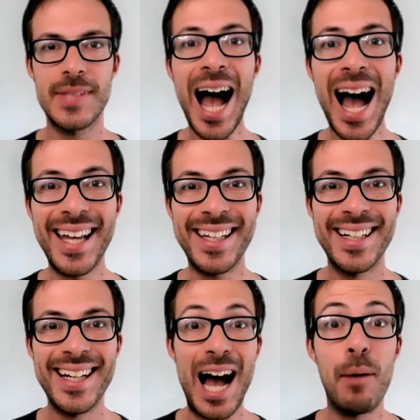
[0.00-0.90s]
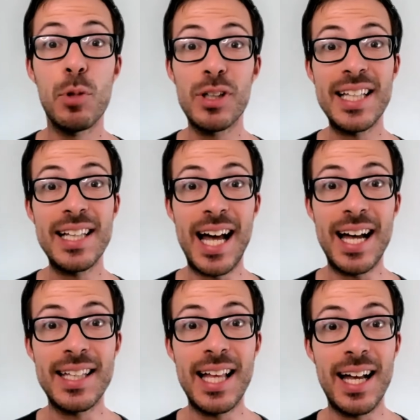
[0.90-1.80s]
Hi, I'm Luca
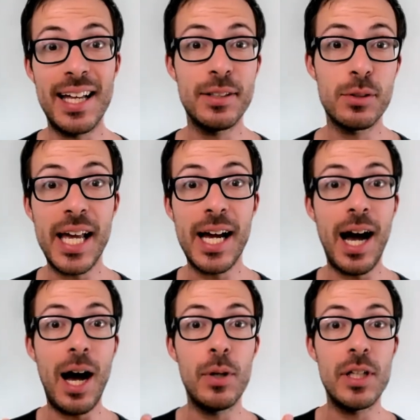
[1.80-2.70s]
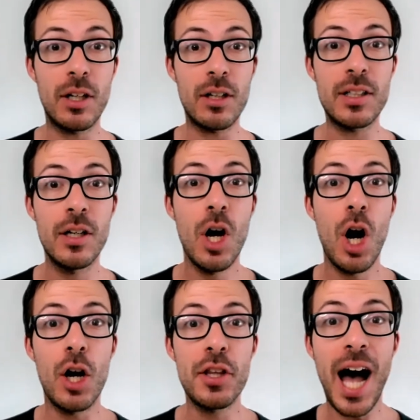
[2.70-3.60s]
Dell'Anna, and today I will talk
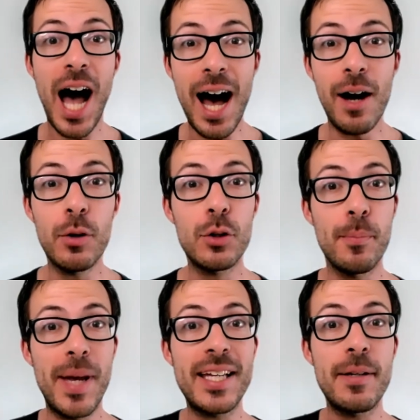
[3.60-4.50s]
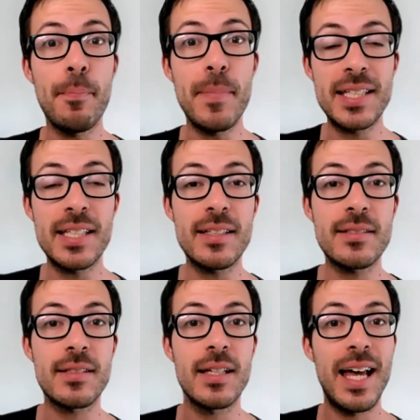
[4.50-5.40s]
on how to make
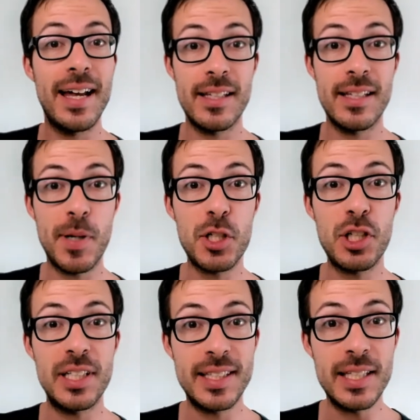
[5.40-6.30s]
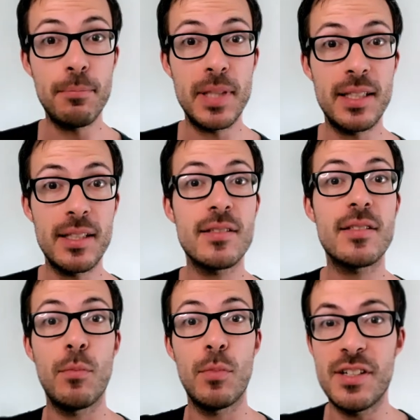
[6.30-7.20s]
meetings and especially team meetings
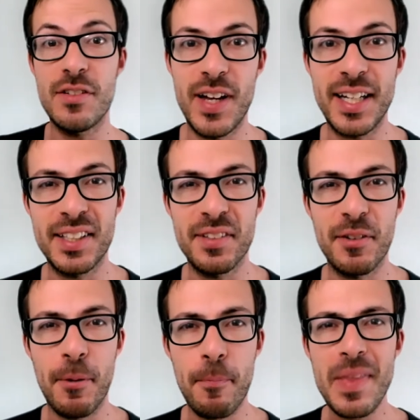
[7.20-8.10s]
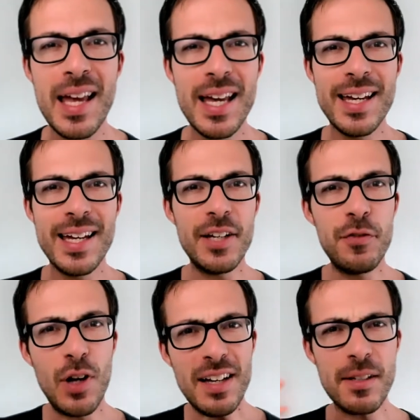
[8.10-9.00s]
more effective. If you
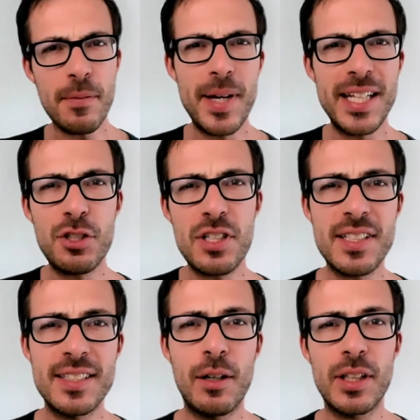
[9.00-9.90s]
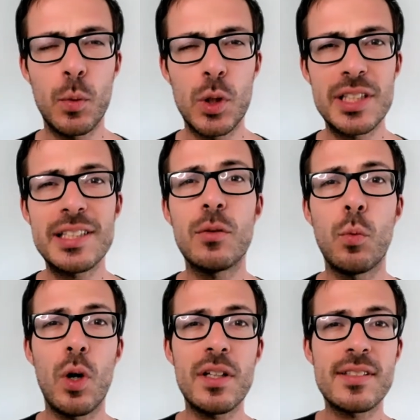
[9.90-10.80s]
ask managers around the world
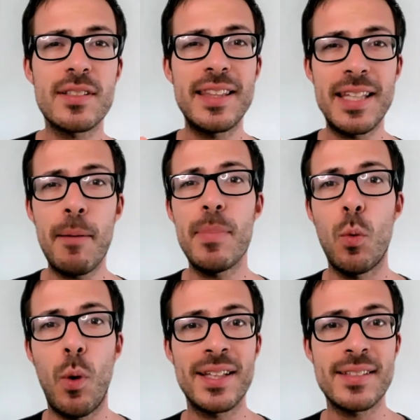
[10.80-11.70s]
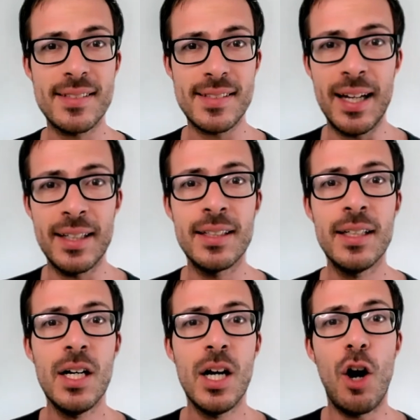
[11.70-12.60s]
what's the #1 sign
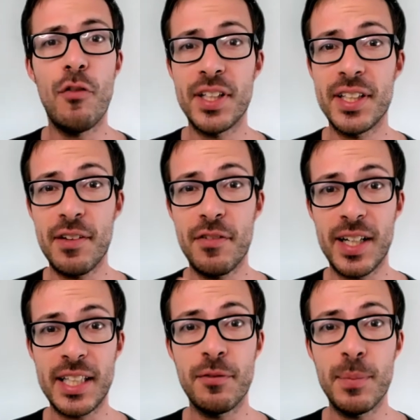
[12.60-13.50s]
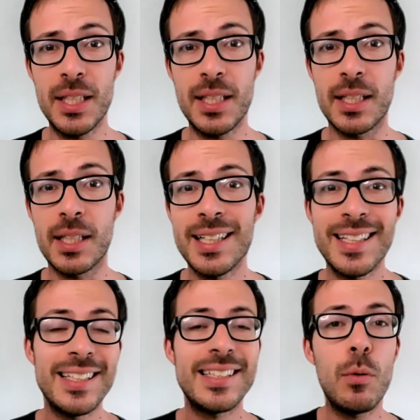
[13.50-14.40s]
of an ineffective meeting,
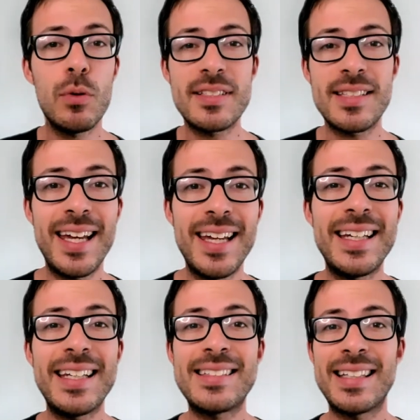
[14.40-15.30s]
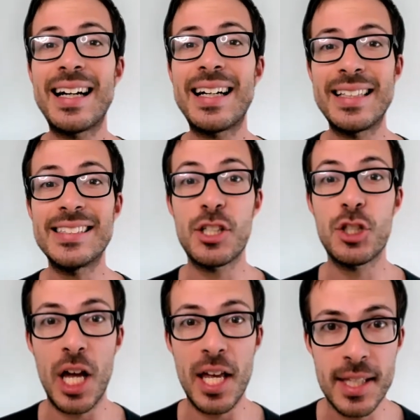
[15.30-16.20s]
they will say it's an unclear
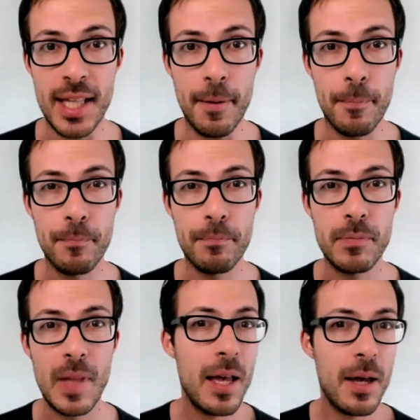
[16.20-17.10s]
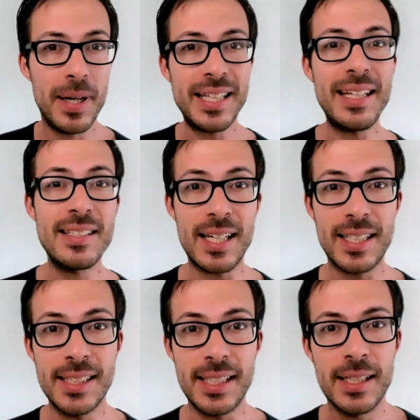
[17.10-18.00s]
agenda. But I
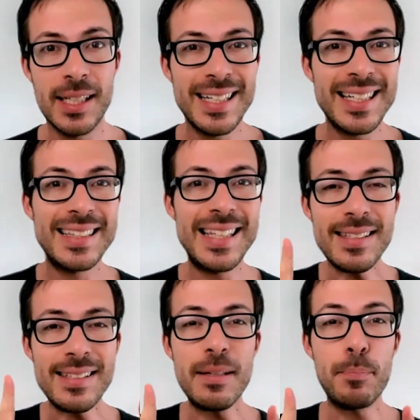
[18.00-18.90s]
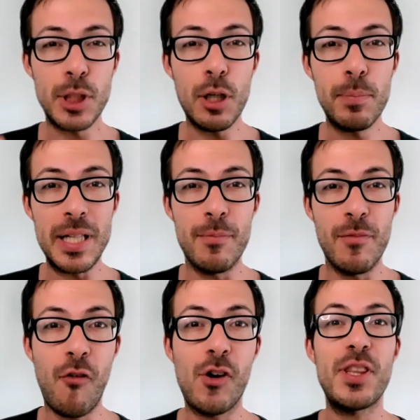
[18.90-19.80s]
disagree. That's the problem
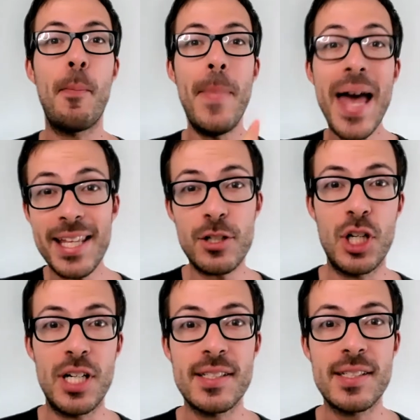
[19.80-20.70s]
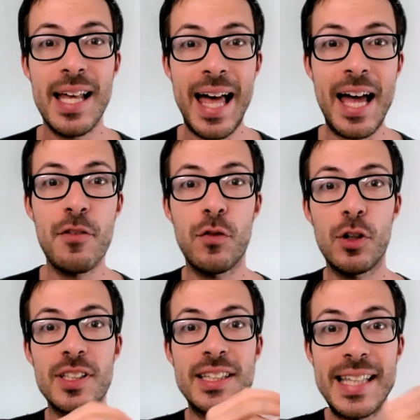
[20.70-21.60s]
for the managers and for
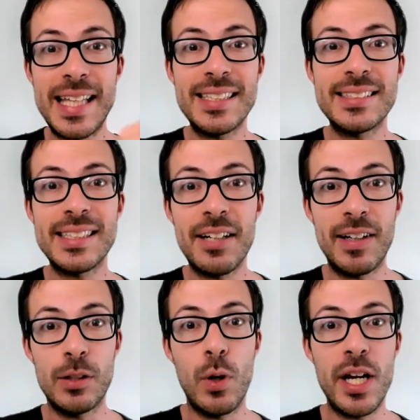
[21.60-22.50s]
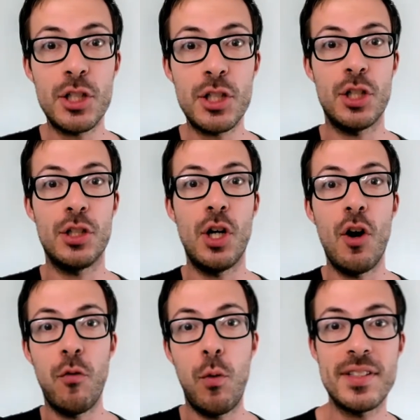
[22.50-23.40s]
their evaluation of
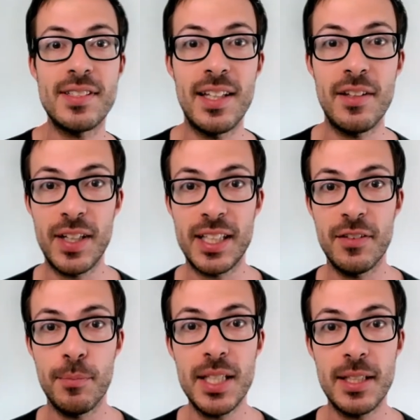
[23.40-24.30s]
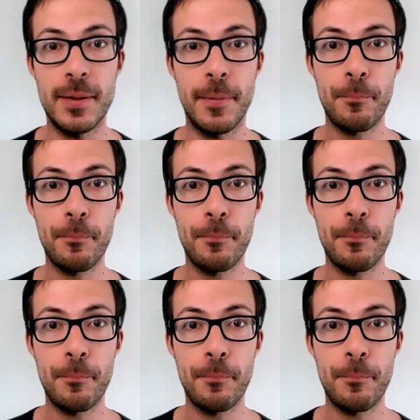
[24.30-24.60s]
what's an effective meeting.